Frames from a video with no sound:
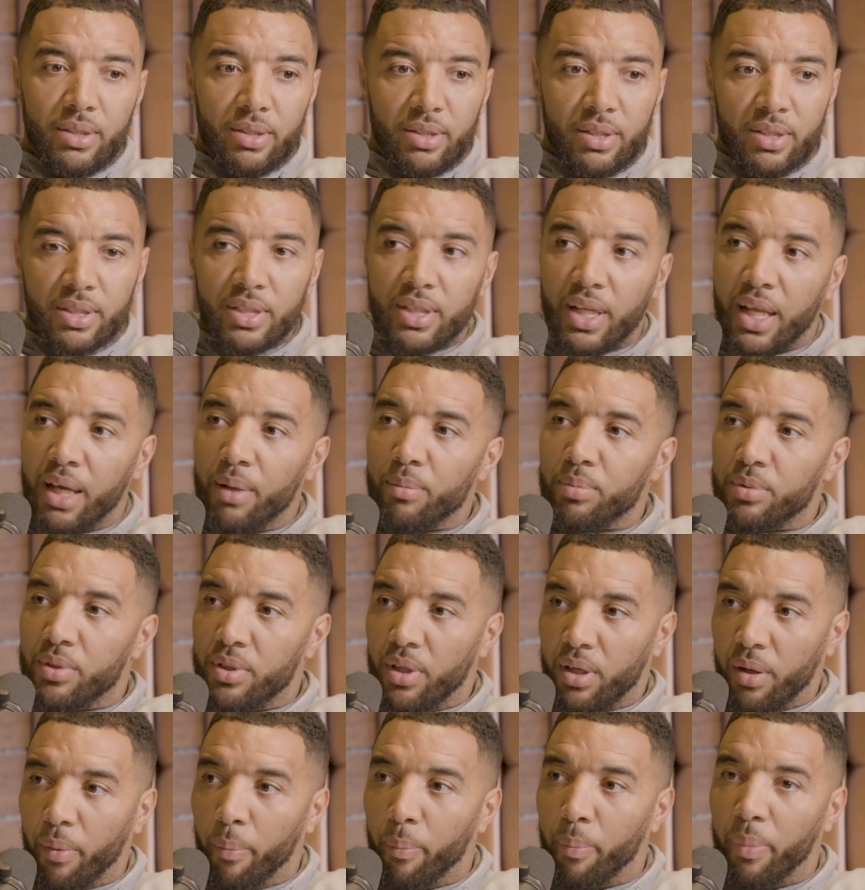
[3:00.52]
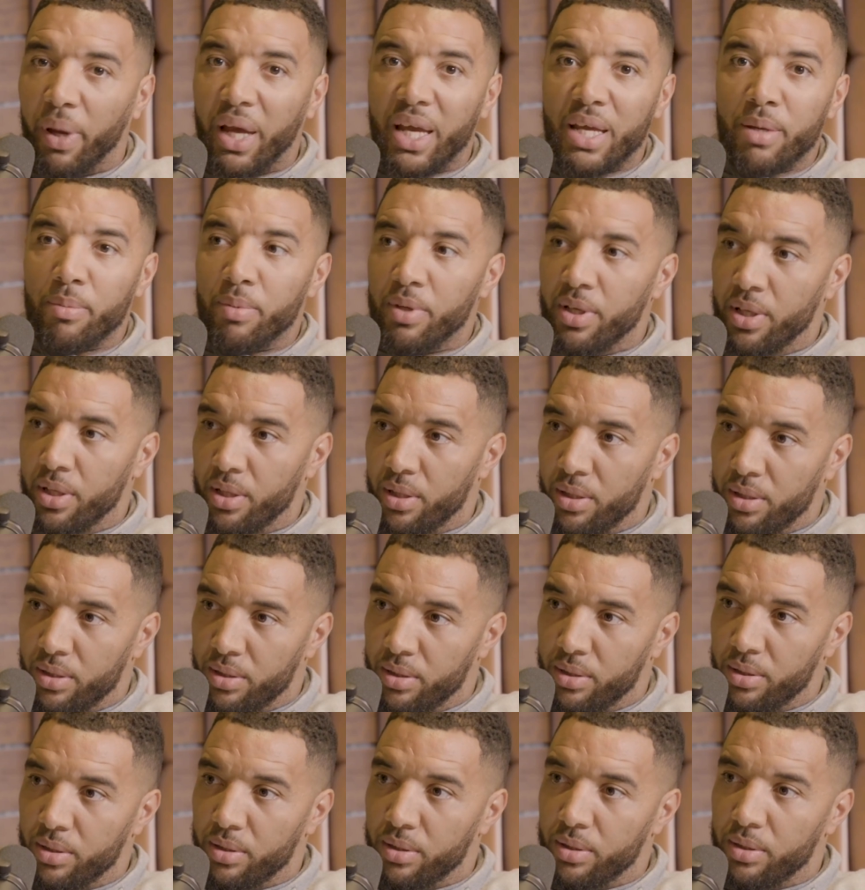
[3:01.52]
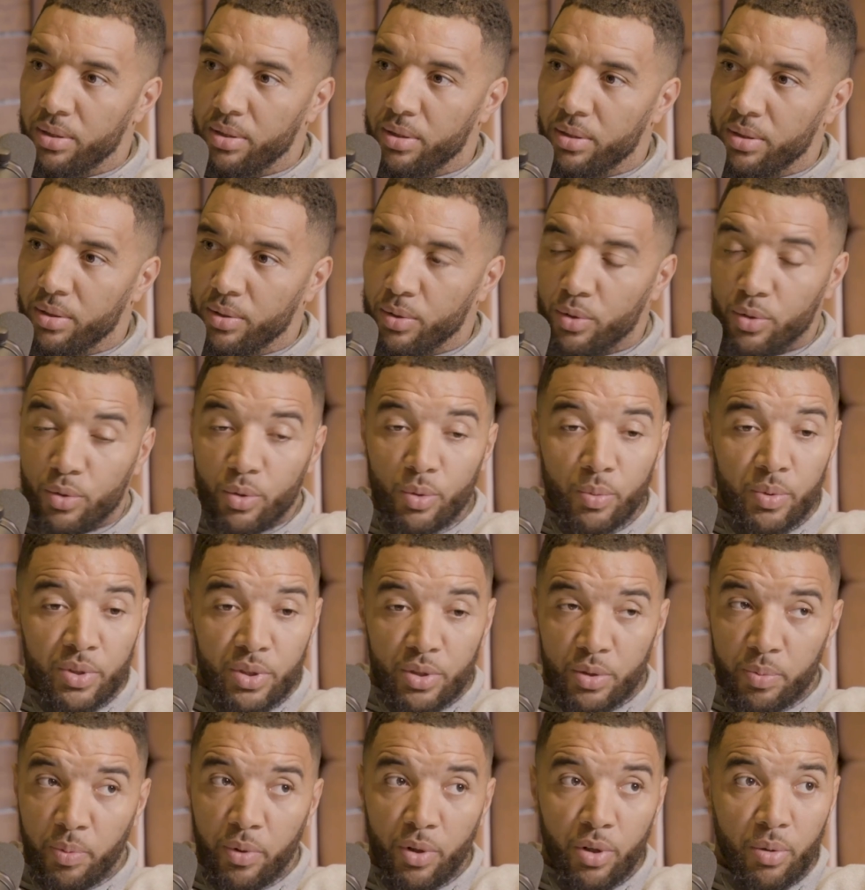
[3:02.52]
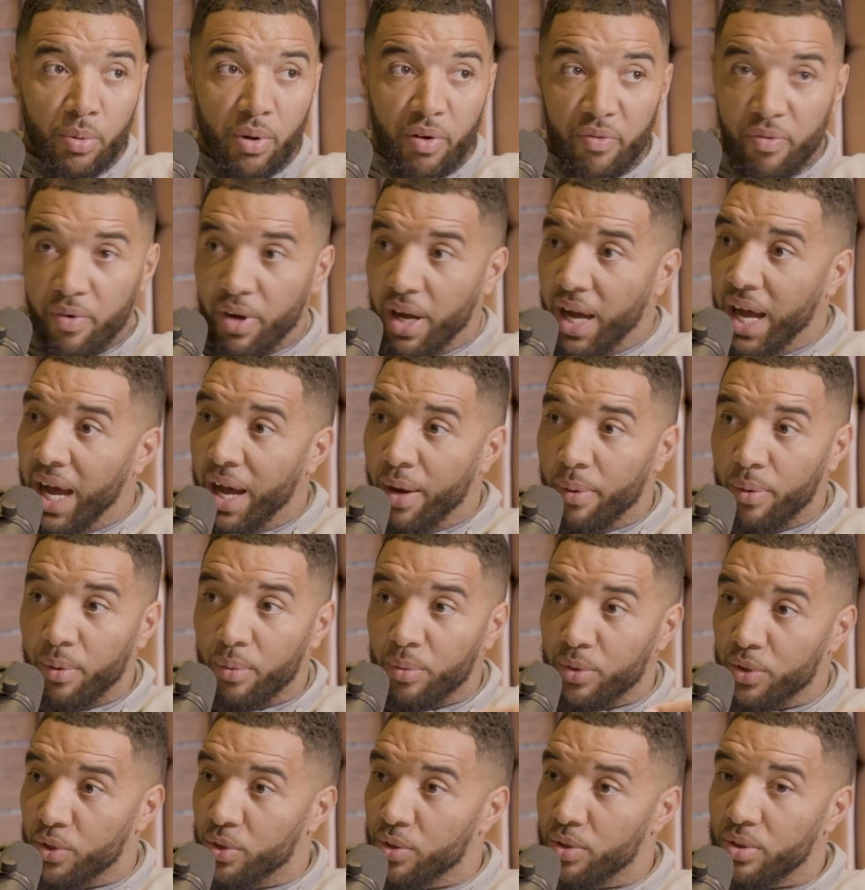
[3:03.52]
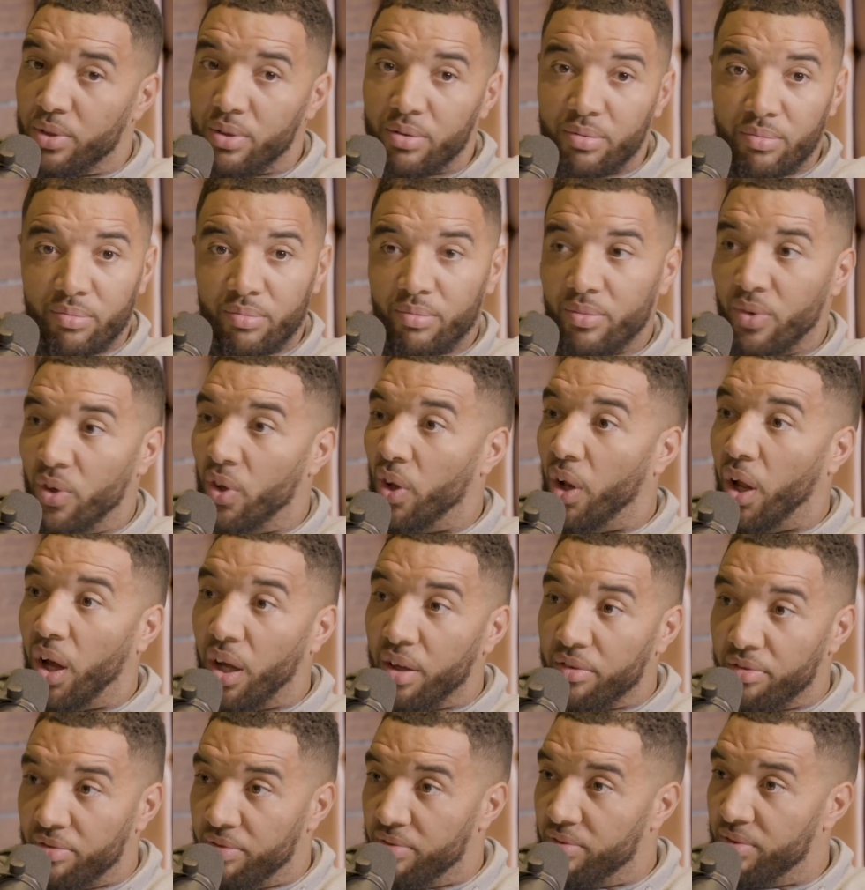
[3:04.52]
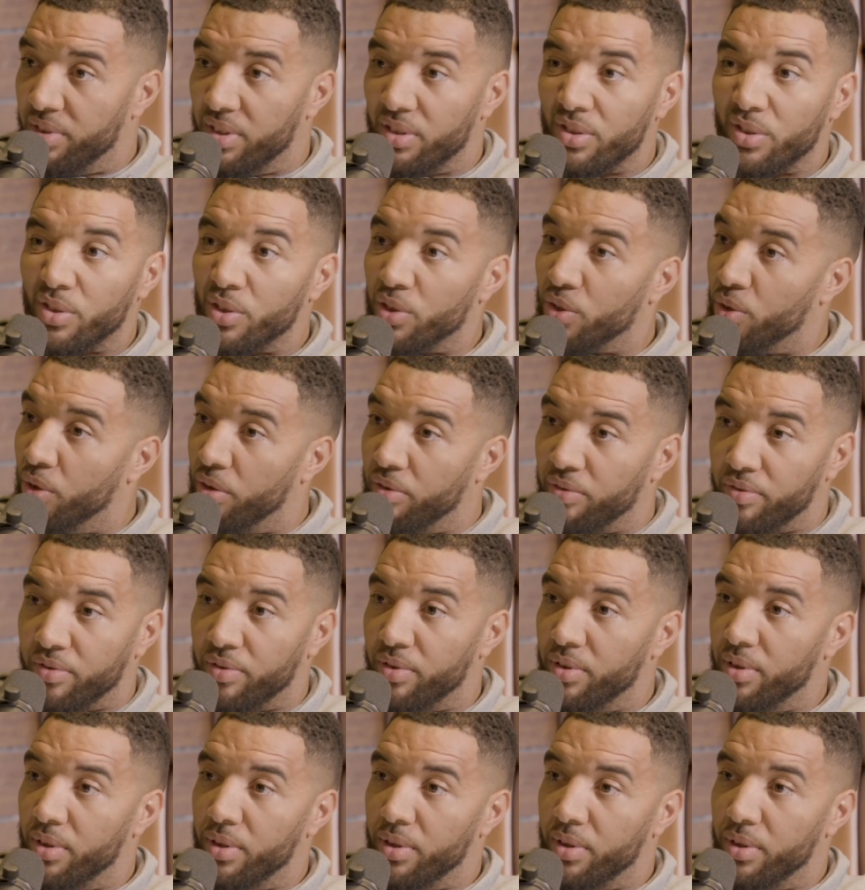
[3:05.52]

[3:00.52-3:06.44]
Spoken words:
slept like a baby. Because all we'd spoke about for an hour was just life and stuff.